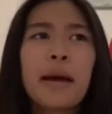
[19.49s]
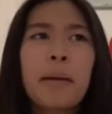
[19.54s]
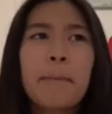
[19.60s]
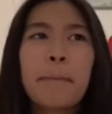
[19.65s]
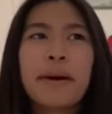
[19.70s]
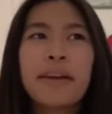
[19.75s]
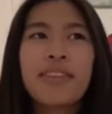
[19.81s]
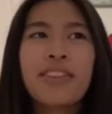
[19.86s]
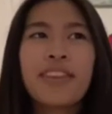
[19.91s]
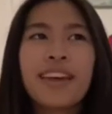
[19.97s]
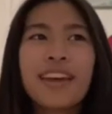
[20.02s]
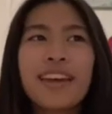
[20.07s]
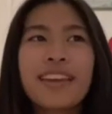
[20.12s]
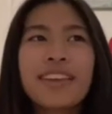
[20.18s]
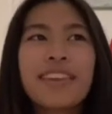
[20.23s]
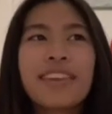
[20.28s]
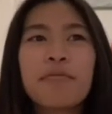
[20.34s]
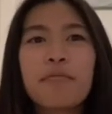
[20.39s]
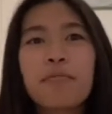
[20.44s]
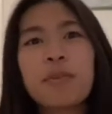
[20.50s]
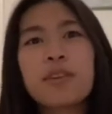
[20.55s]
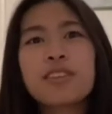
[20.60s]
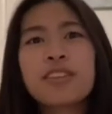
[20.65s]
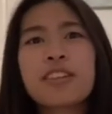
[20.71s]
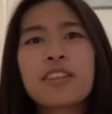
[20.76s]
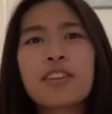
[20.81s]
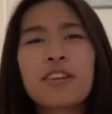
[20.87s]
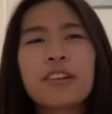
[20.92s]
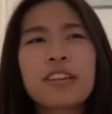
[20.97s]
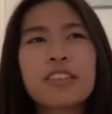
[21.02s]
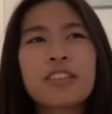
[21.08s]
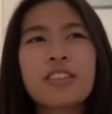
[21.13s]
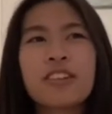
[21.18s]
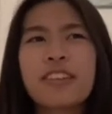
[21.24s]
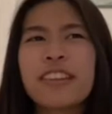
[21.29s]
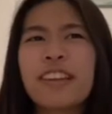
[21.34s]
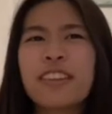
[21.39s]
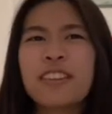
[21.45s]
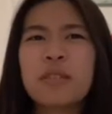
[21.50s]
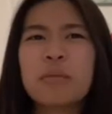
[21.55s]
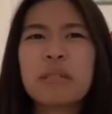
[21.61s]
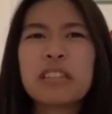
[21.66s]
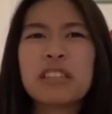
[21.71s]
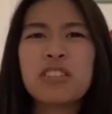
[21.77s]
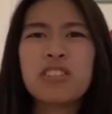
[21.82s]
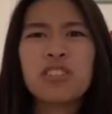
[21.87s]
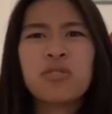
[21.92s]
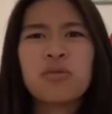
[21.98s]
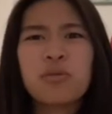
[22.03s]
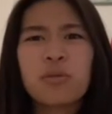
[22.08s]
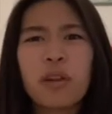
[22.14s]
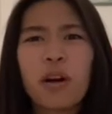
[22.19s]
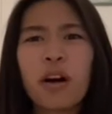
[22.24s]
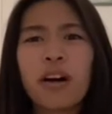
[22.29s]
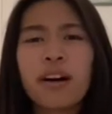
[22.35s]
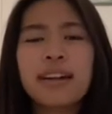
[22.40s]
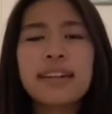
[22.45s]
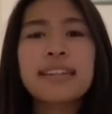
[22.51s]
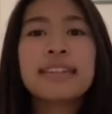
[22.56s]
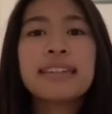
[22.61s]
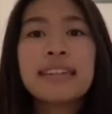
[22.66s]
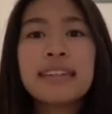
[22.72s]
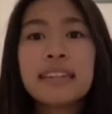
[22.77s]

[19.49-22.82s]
but then music theory turned out to be too long,